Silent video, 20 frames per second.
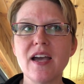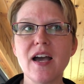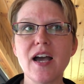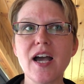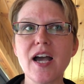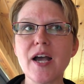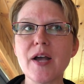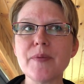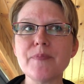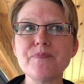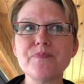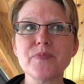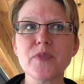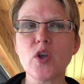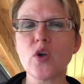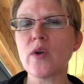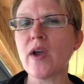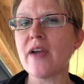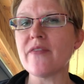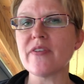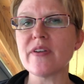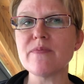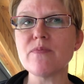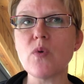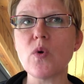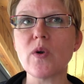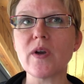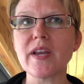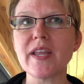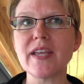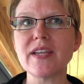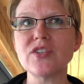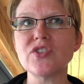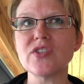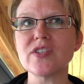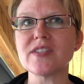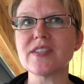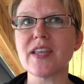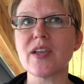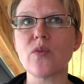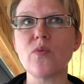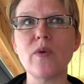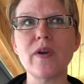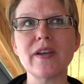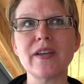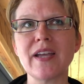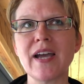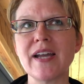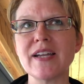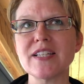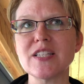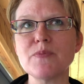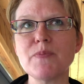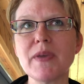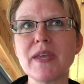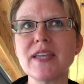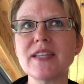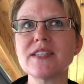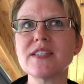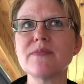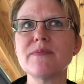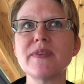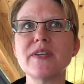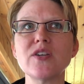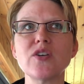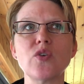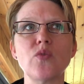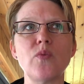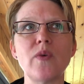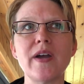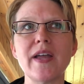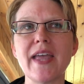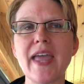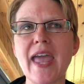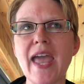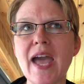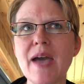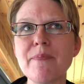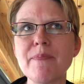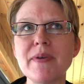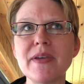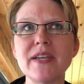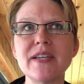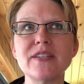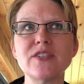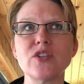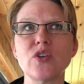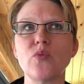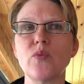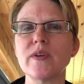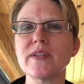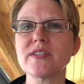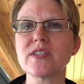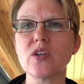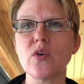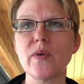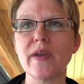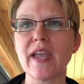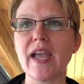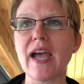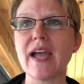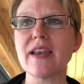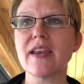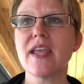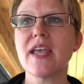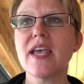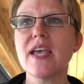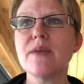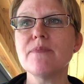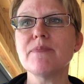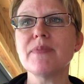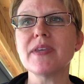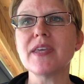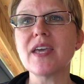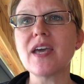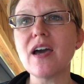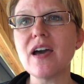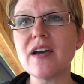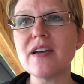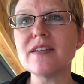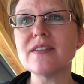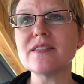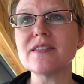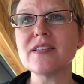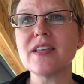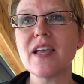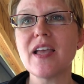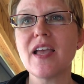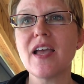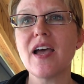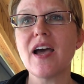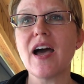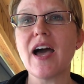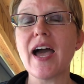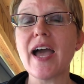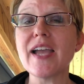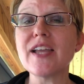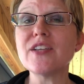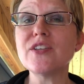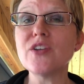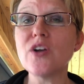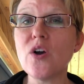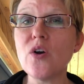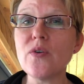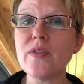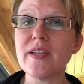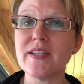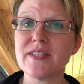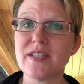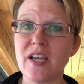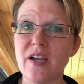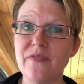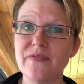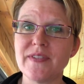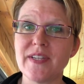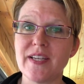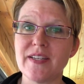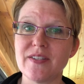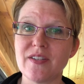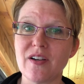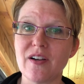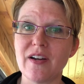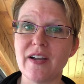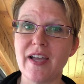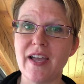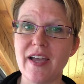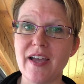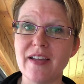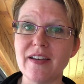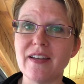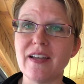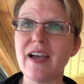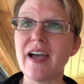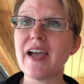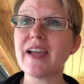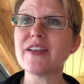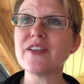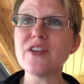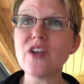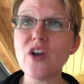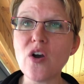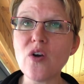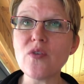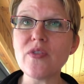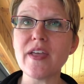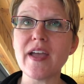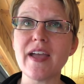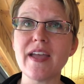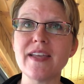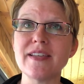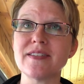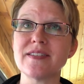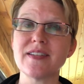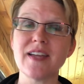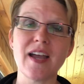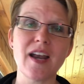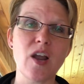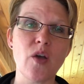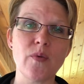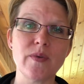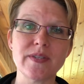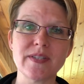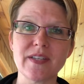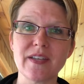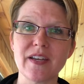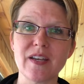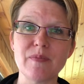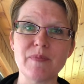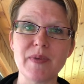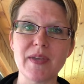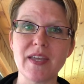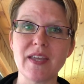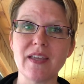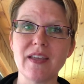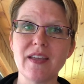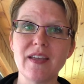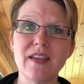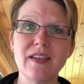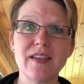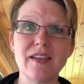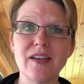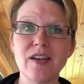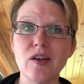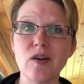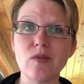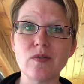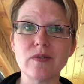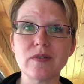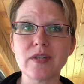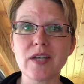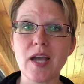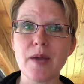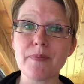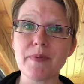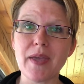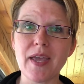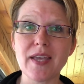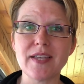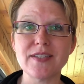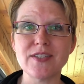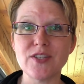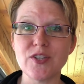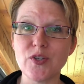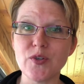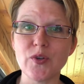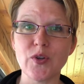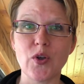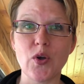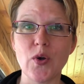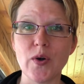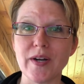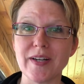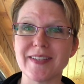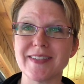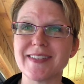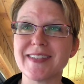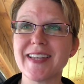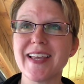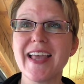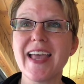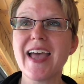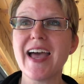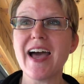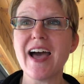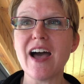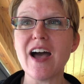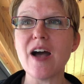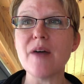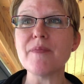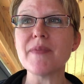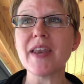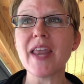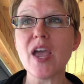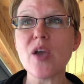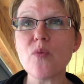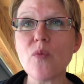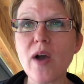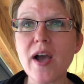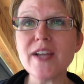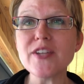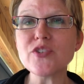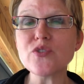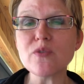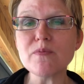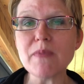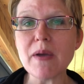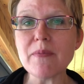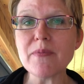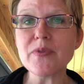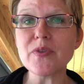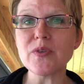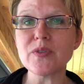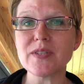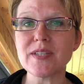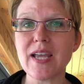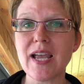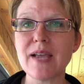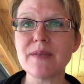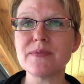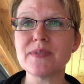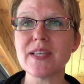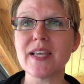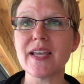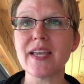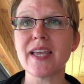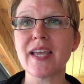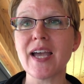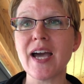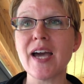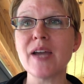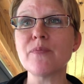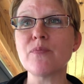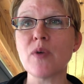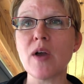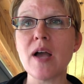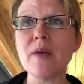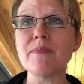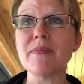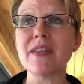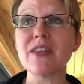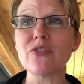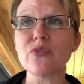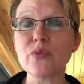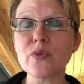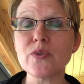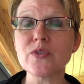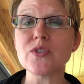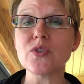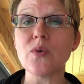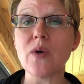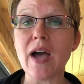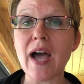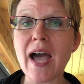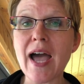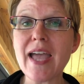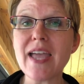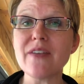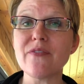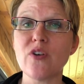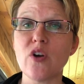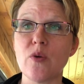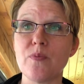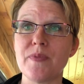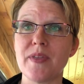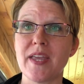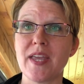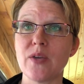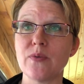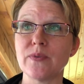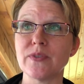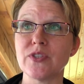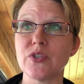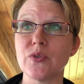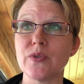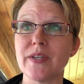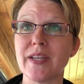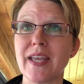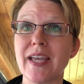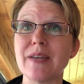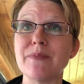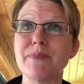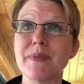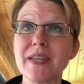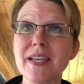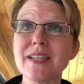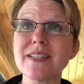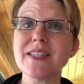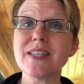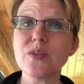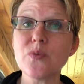or every morning, just like what God is speaking to me or what happened or what's going on, because I know that tough days are ahead. I know that it's not always going to be, cupcakes and unicorns. And I want to remember those times that God brought me through. So I have hope that He will do it again, because